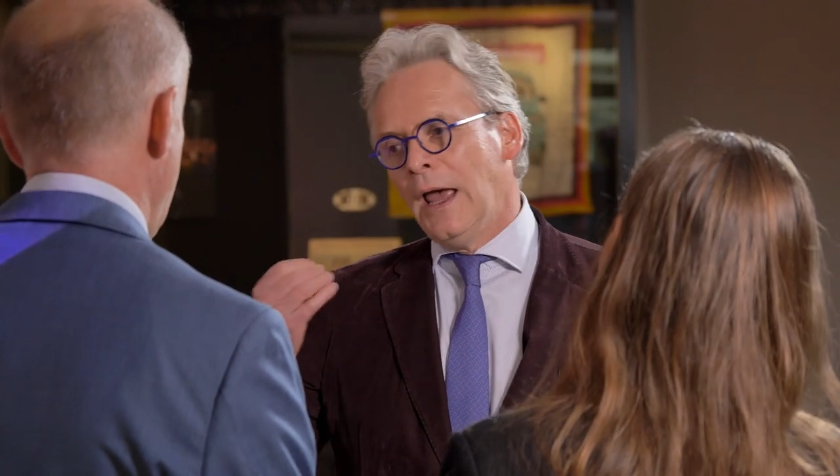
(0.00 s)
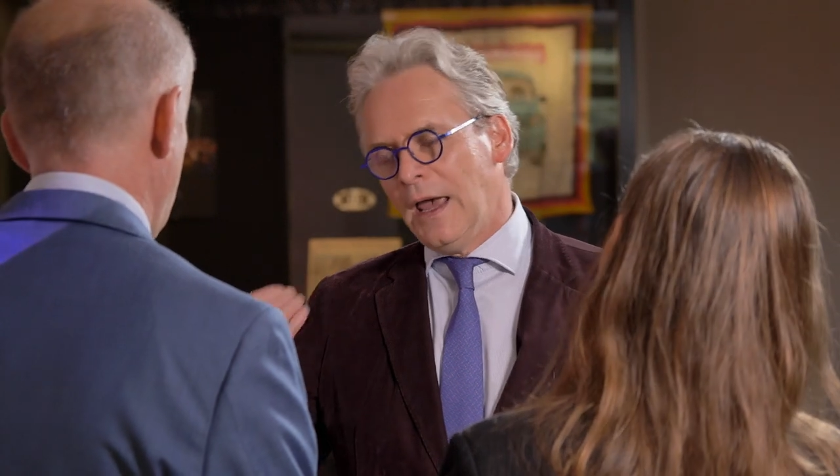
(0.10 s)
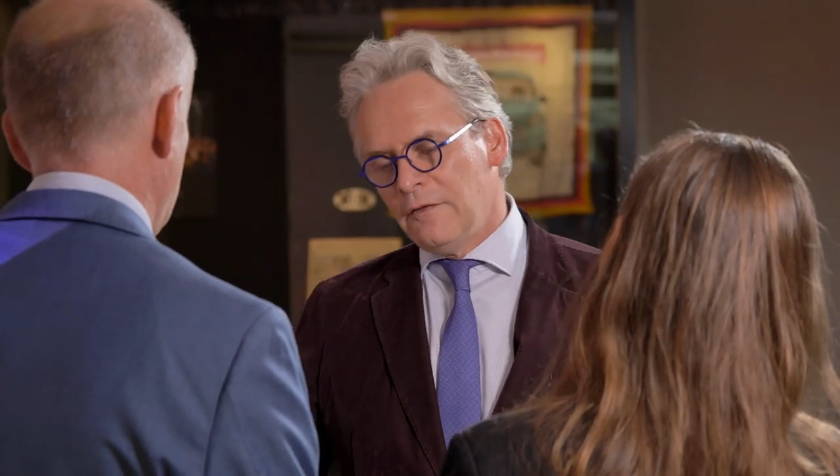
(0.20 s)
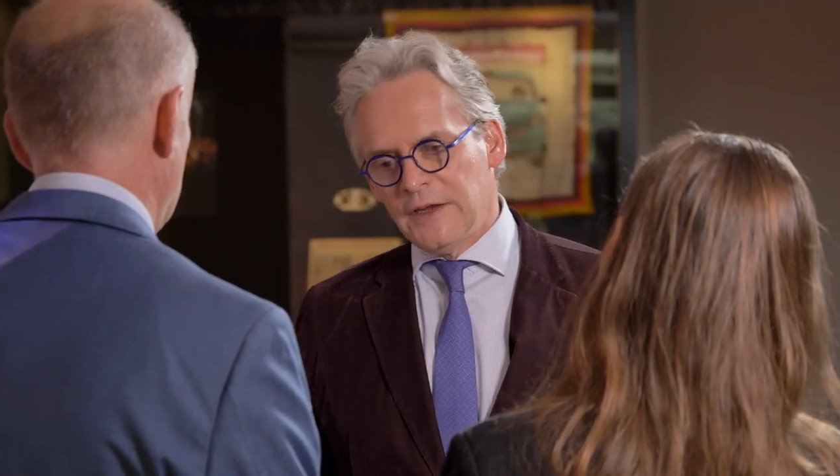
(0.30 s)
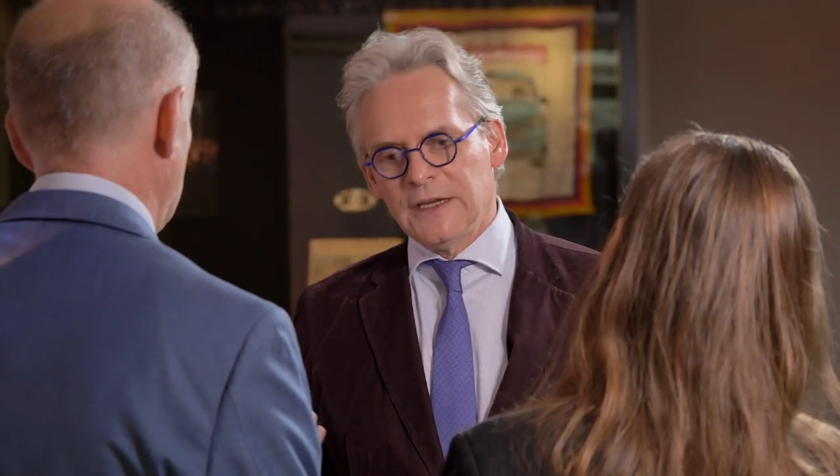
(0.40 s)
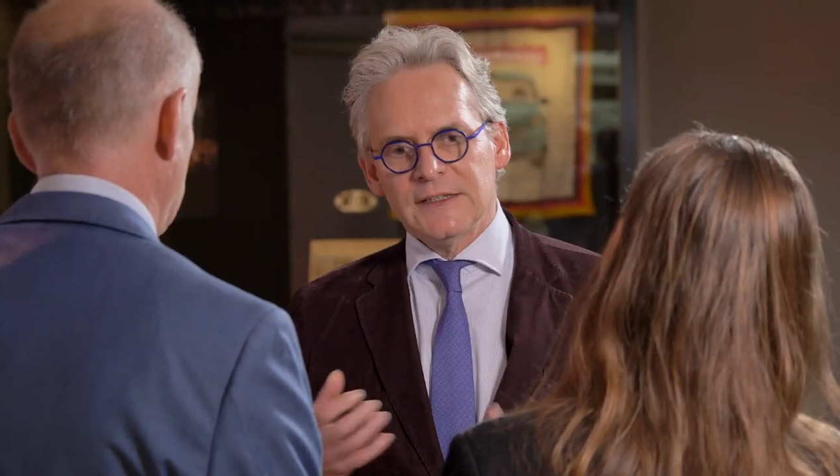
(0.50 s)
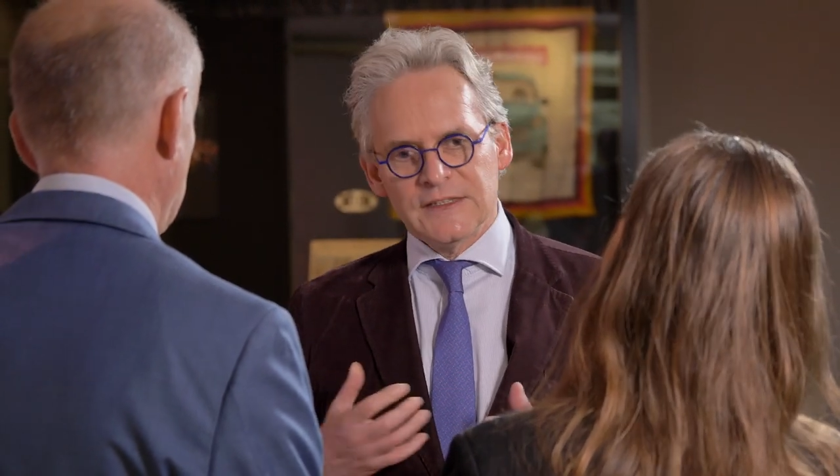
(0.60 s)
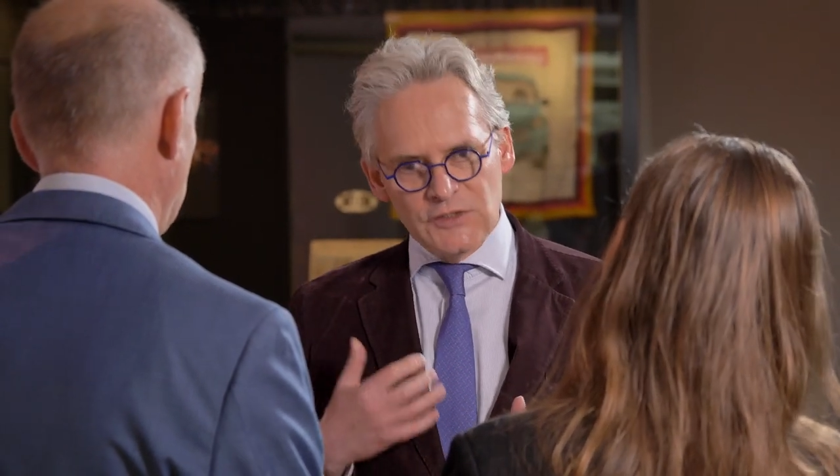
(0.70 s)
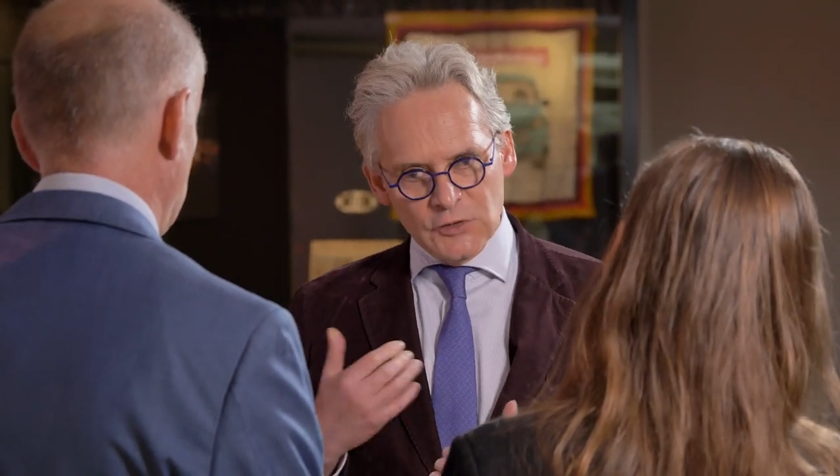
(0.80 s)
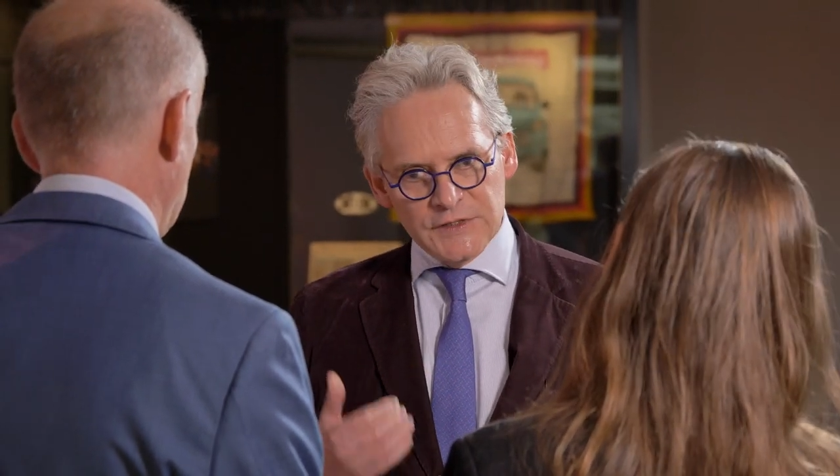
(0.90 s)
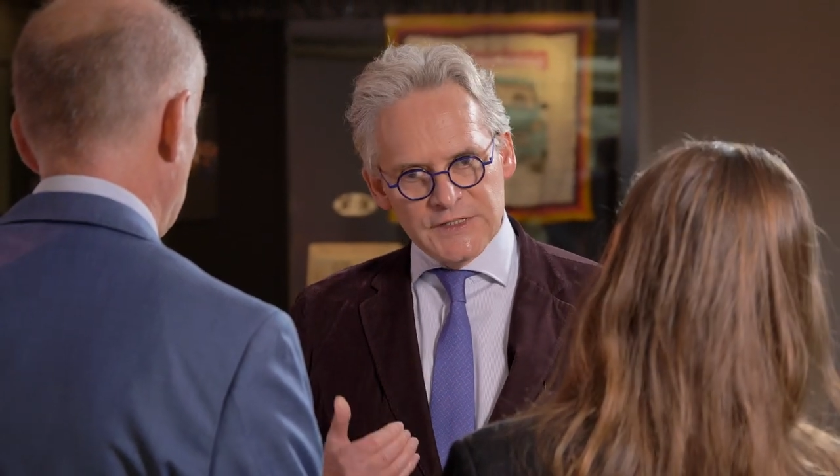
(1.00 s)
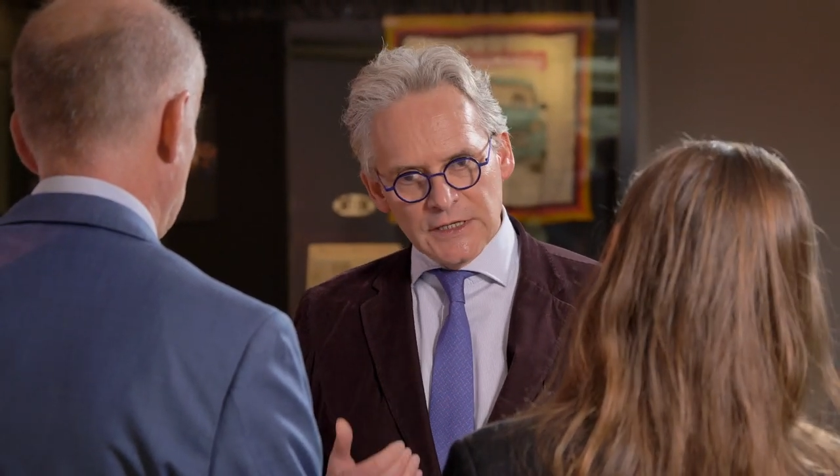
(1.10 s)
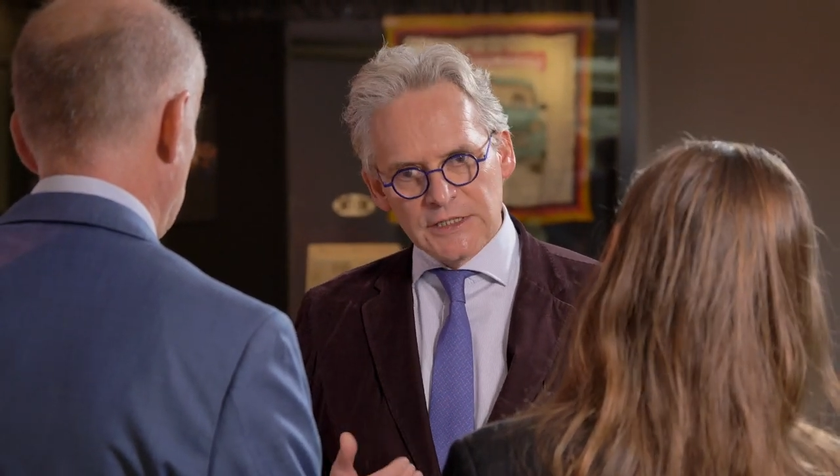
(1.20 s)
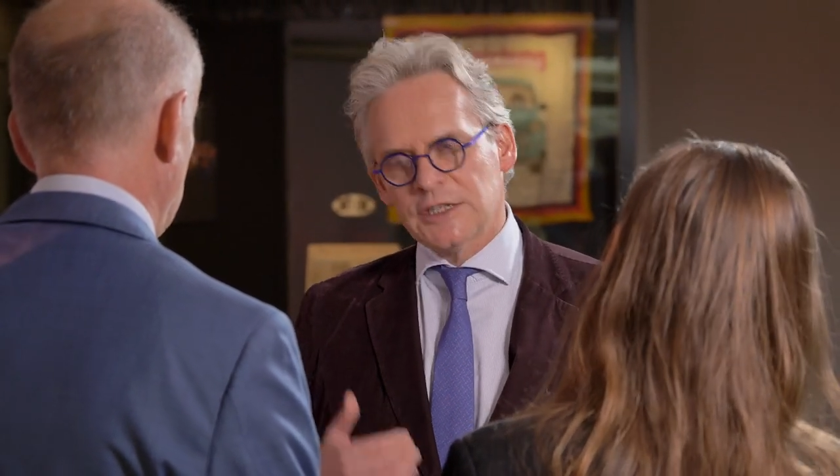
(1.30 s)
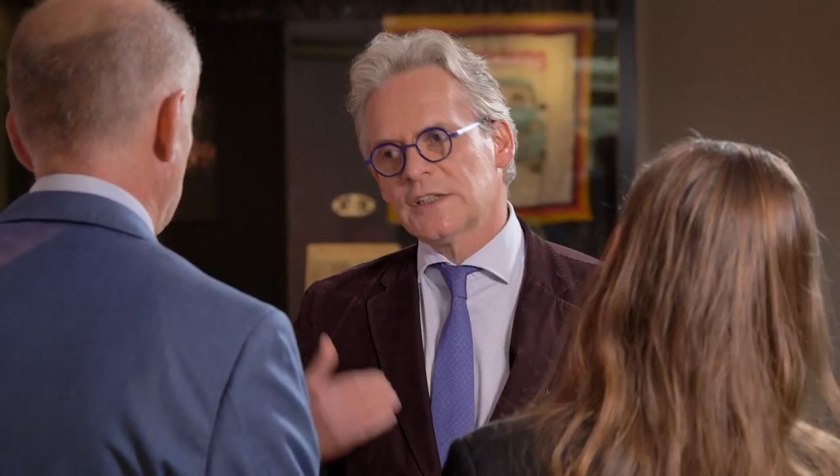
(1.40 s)
having this due
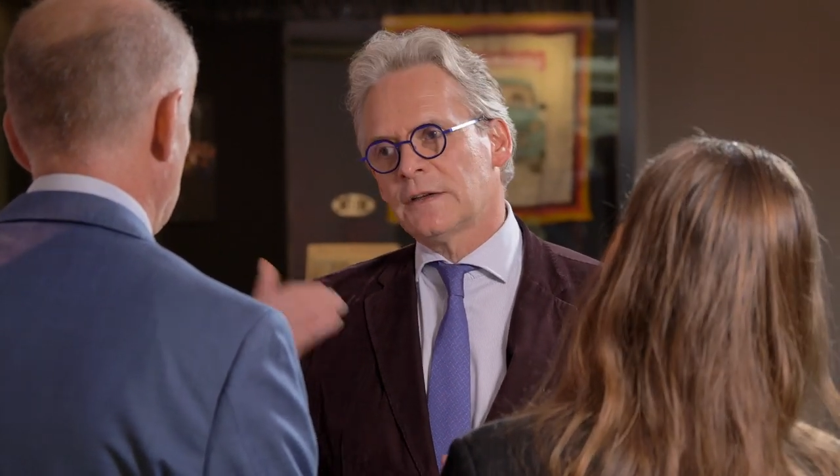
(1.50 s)
diligence